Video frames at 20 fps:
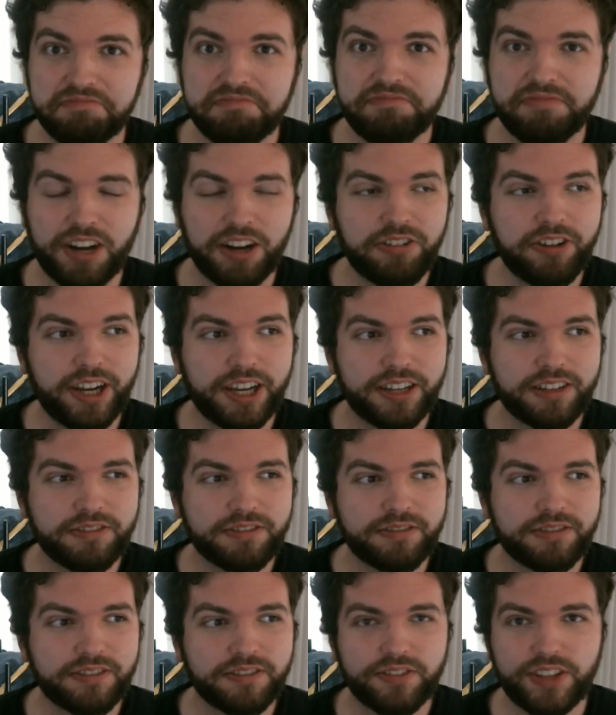All right.
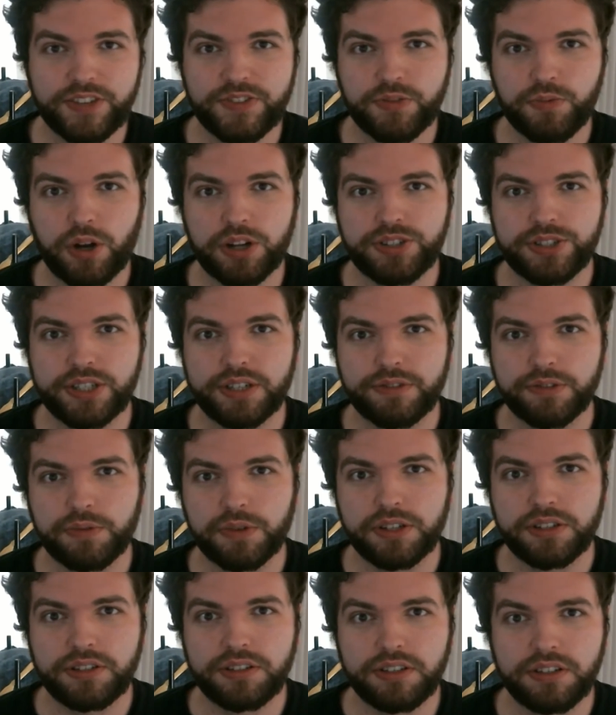Thanks for watching,
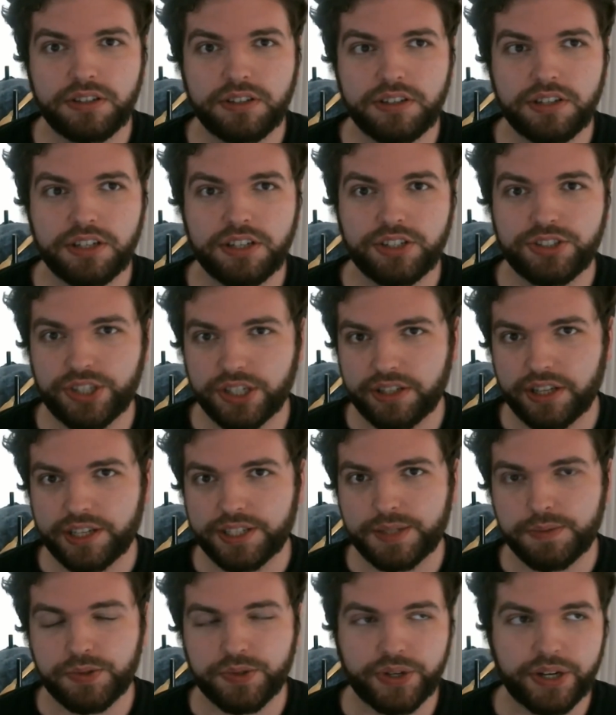everyone. Share, like,
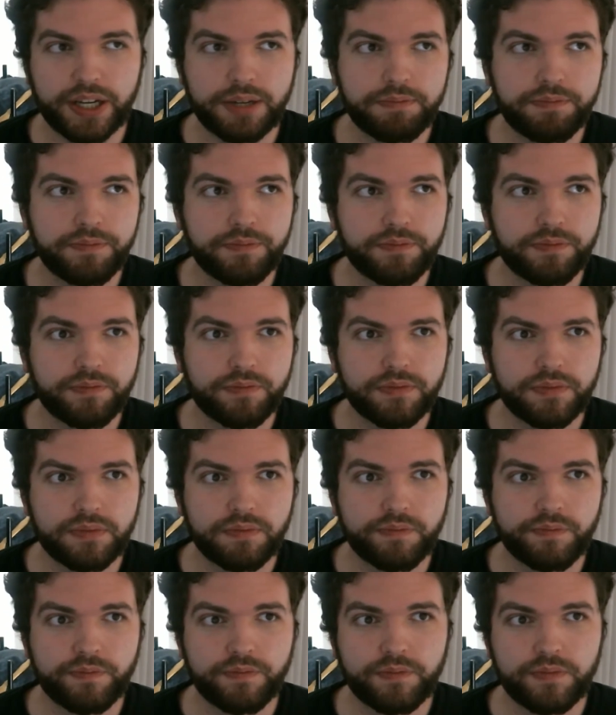subscribe.
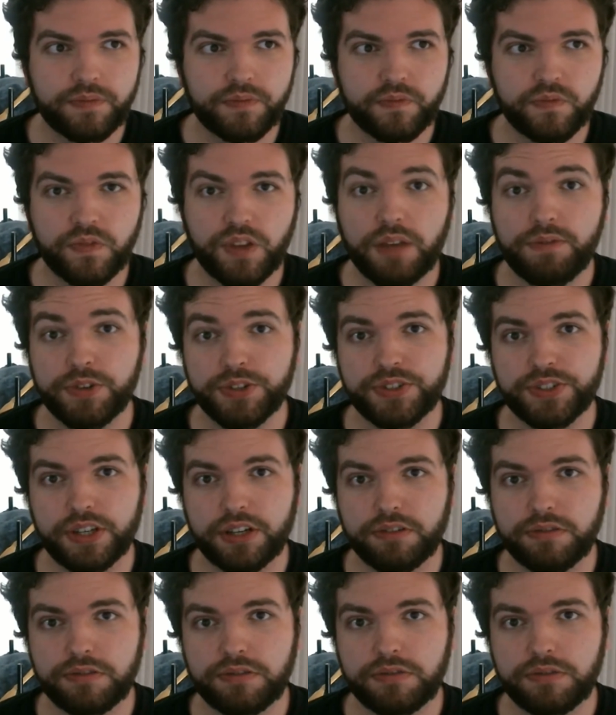Love yourself.